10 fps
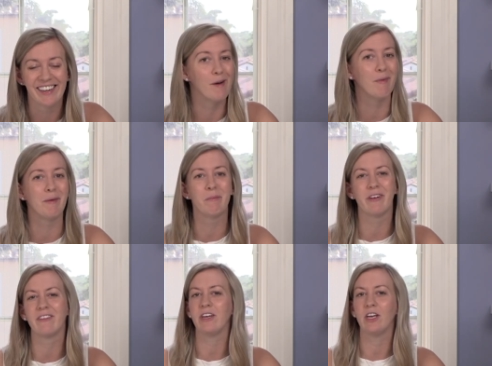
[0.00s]
And my mom
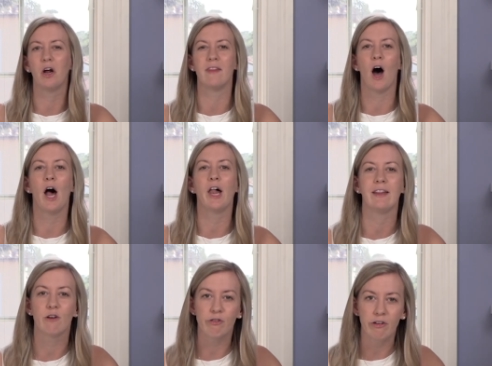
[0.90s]
says, Holly,
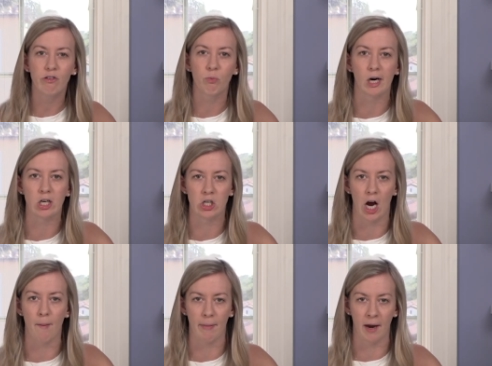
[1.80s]
there's this
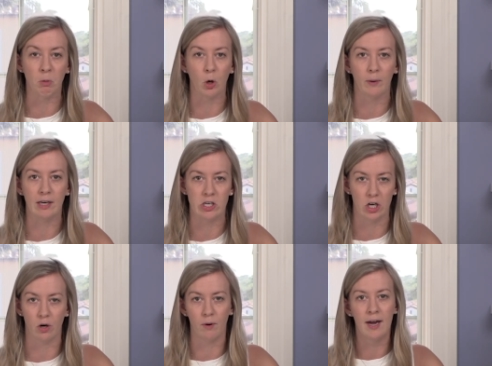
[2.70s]
workshop that I'm going
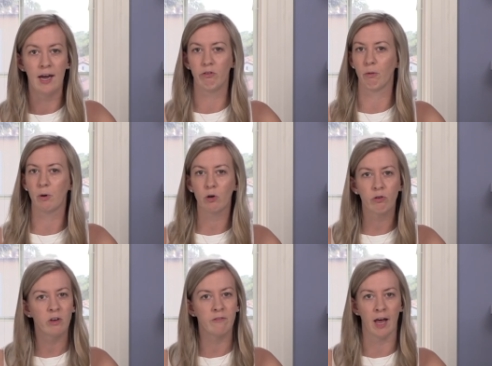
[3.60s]
to. It's a
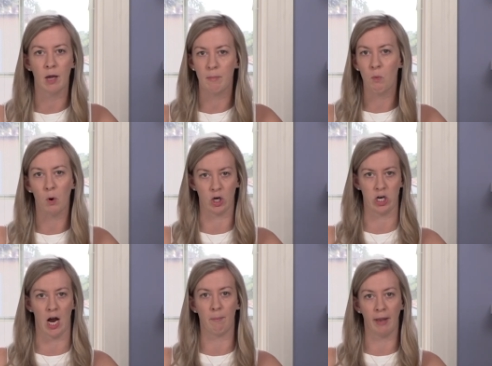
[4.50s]
personal development
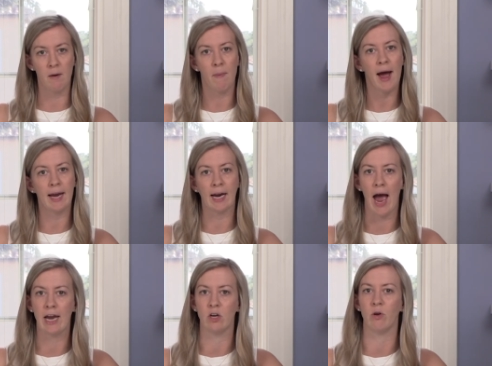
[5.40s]
workshop led by a
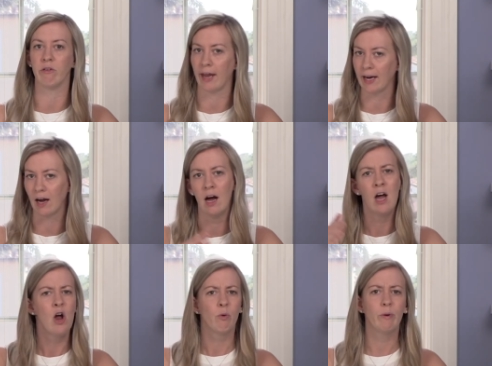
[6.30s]
guy who is like a
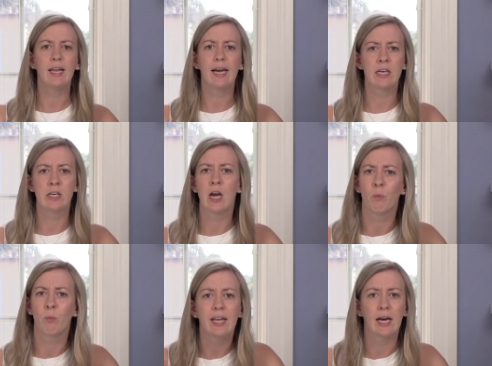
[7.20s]
really,
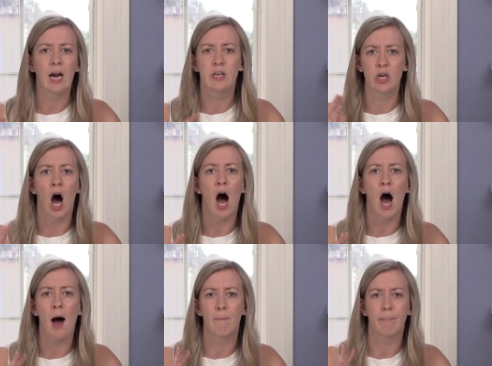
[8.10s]
really
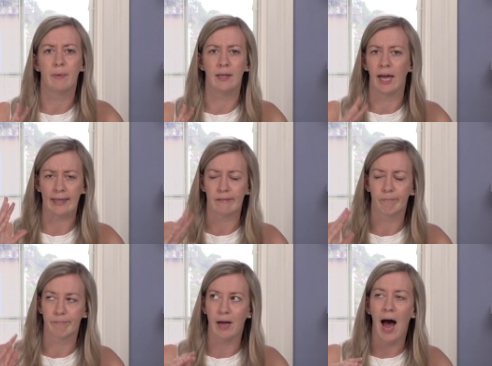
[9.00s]
top, like
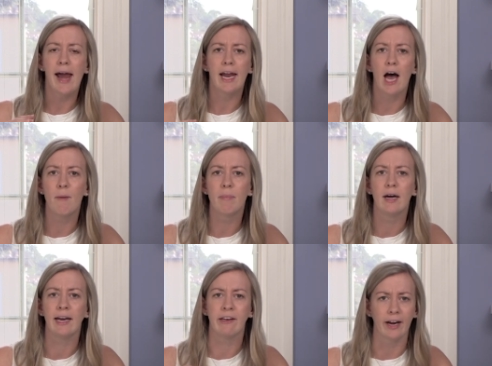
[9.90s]
high up
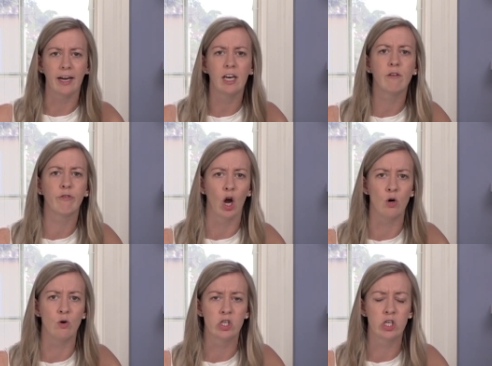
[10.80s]
executive
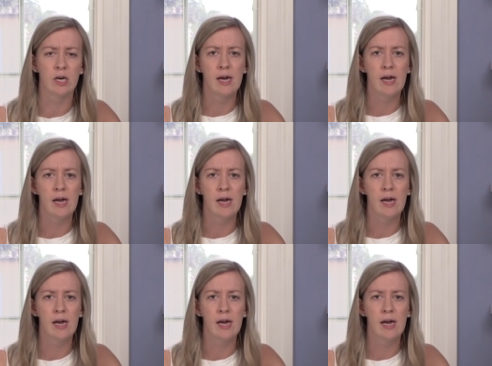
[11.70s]
coach